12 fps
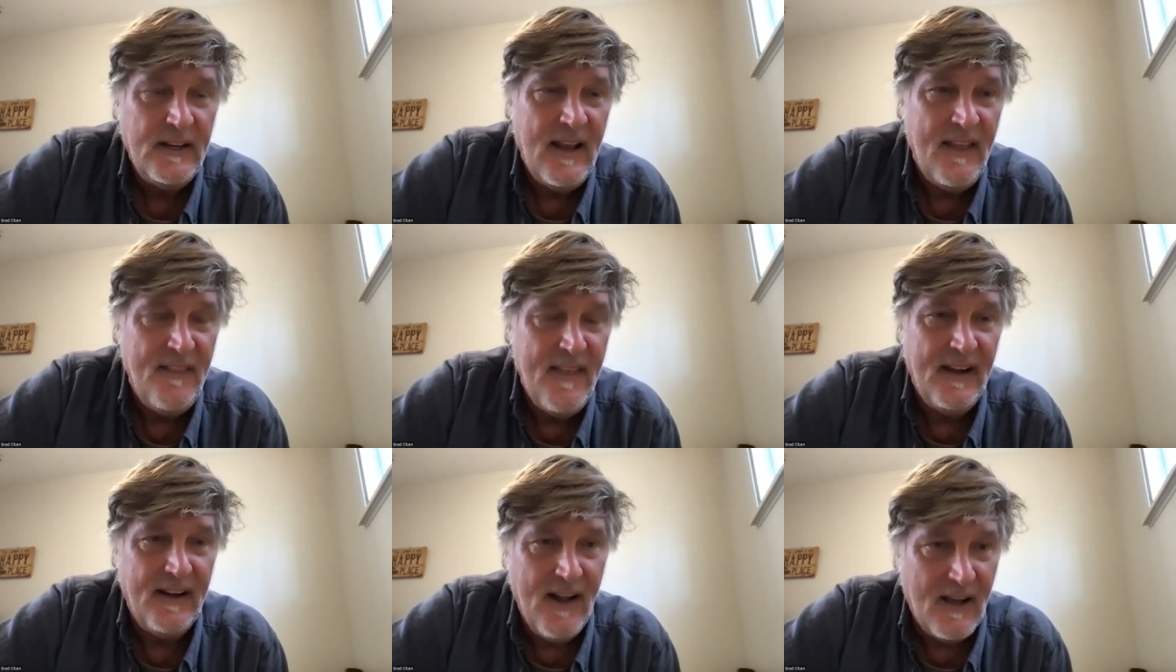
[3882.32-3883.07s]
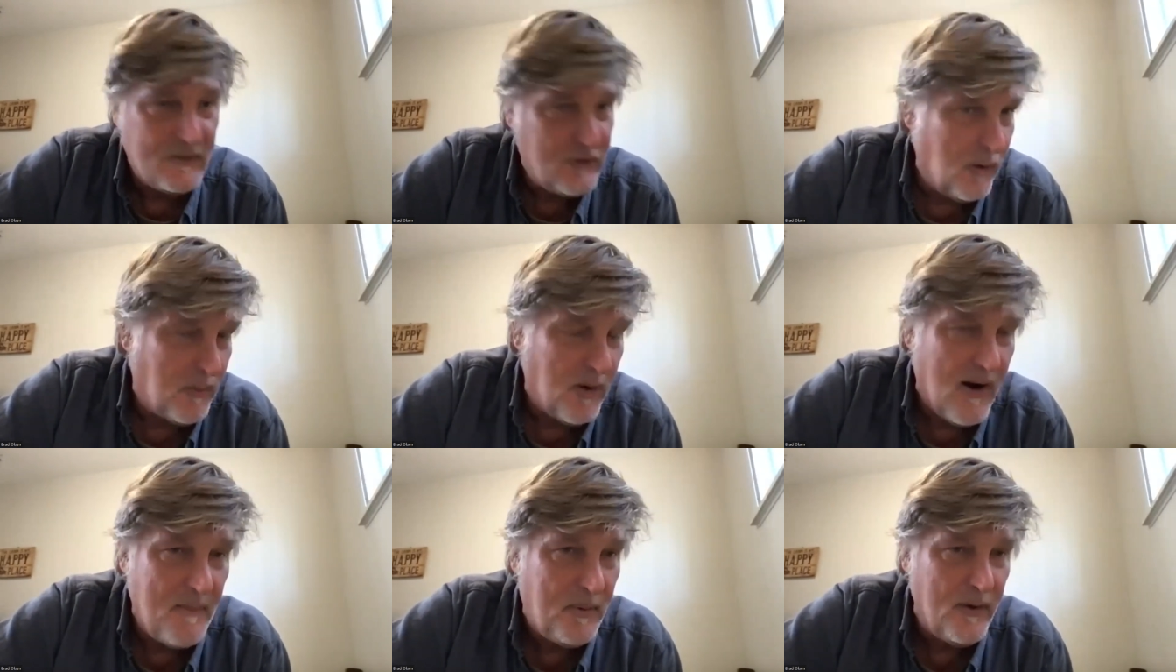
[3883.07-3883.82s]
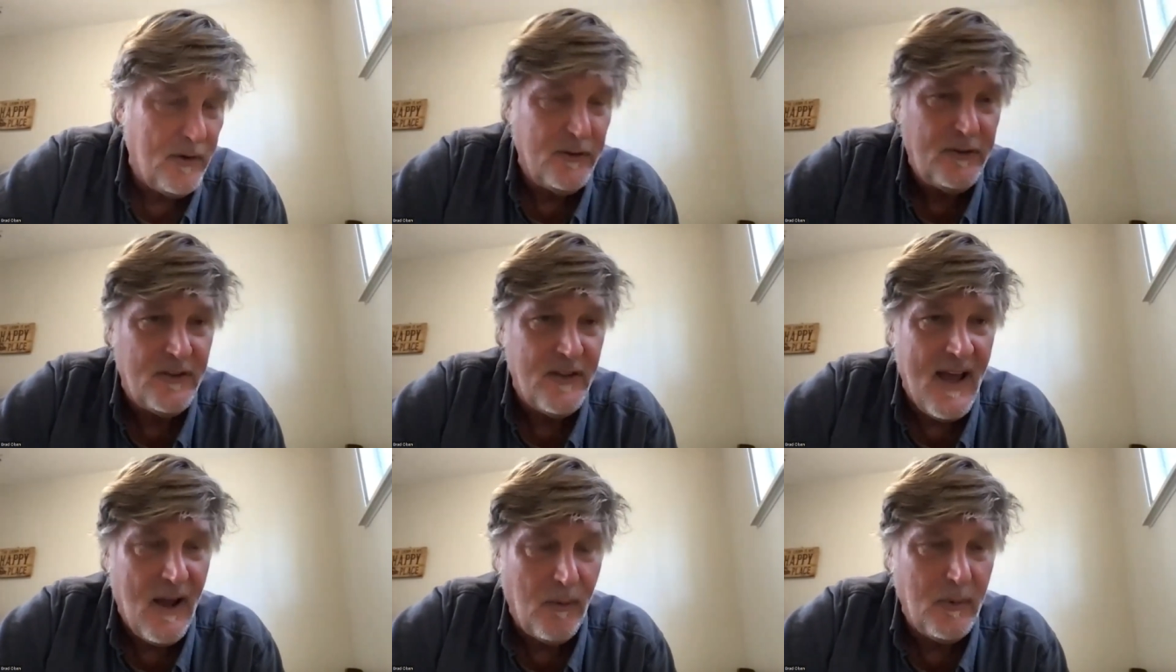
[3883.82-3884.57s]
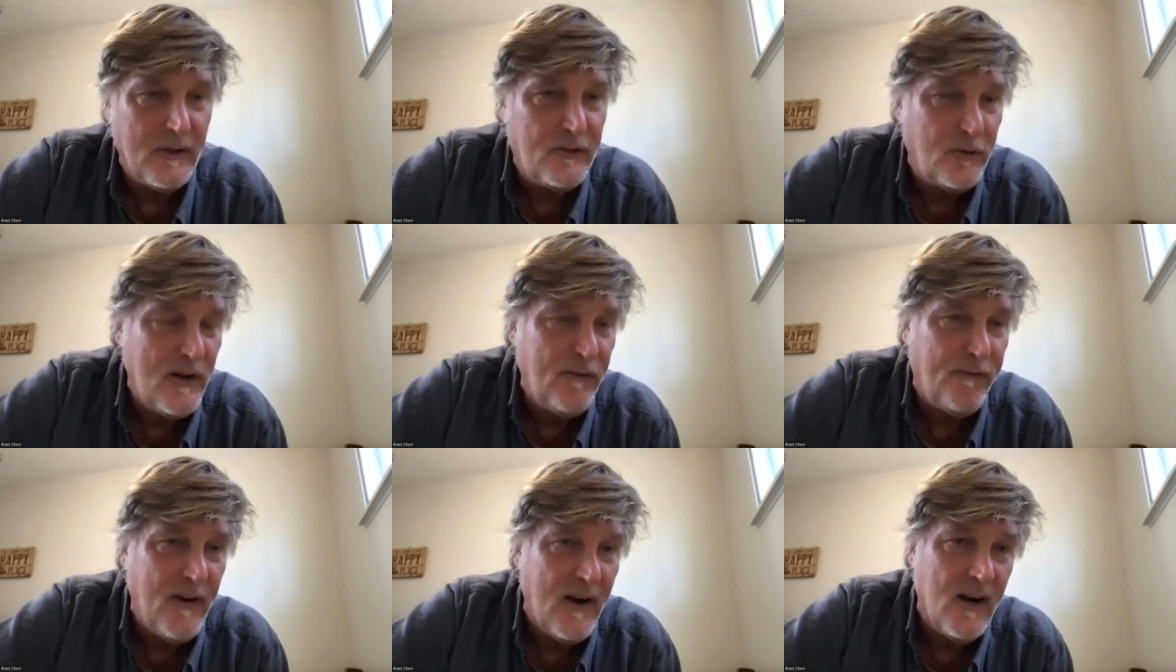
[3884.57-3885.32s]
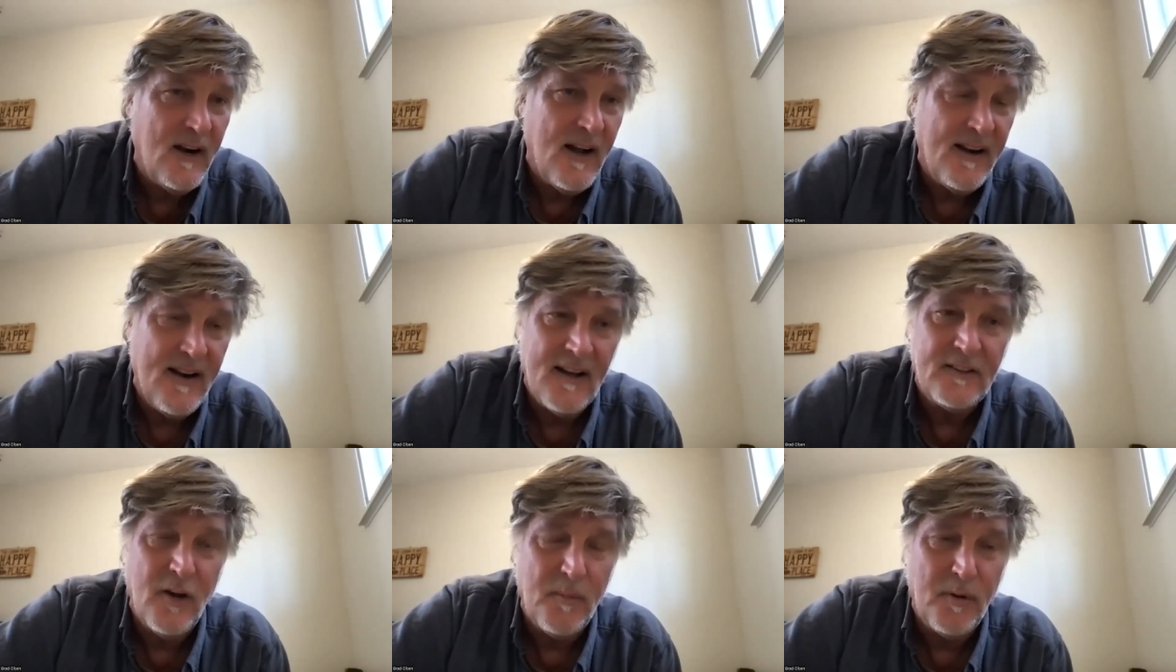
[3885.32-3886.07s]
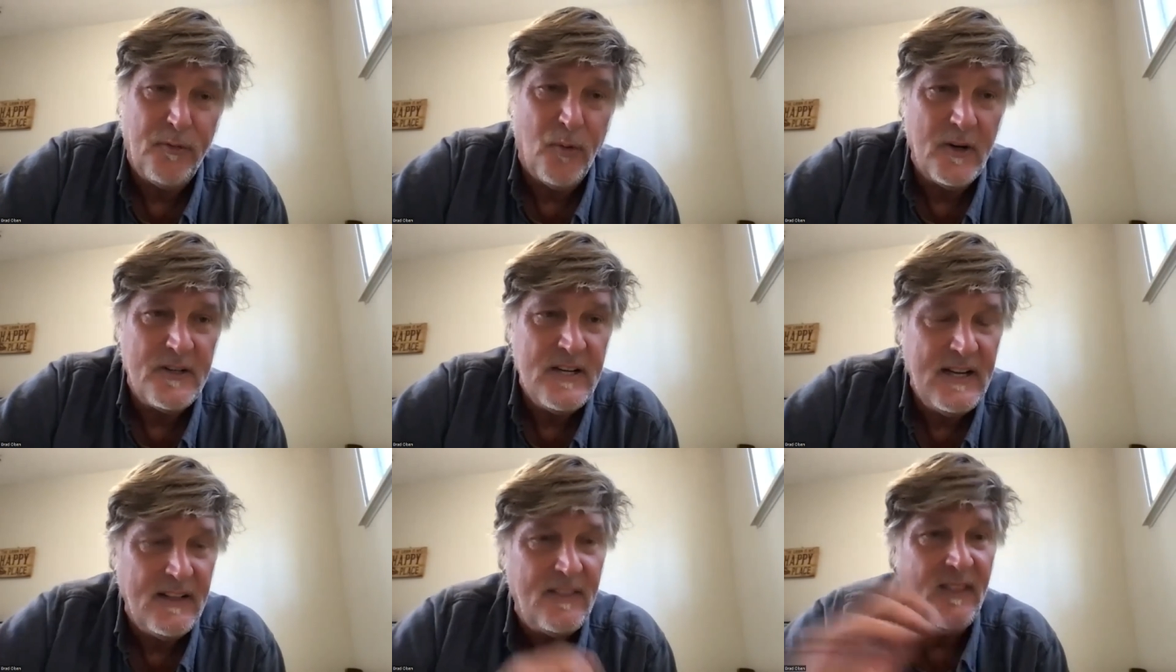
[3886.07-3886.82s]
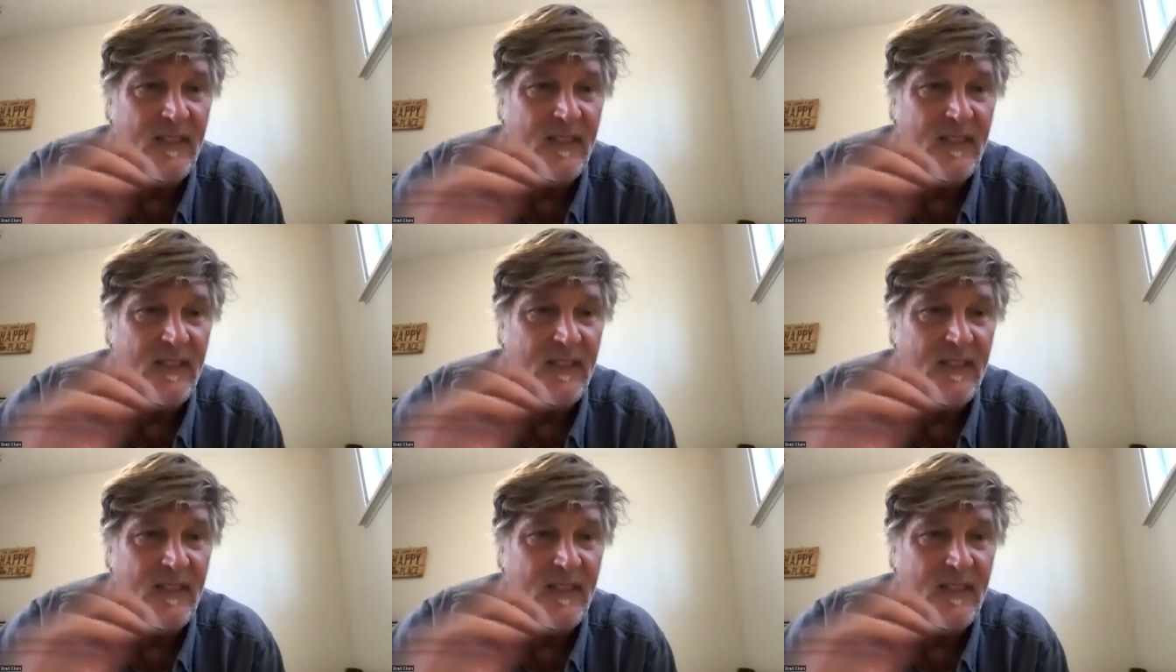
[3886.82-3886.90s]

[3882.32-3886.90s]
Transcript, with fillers: And then in October, I produced the How Weird Street Faire on October 14th.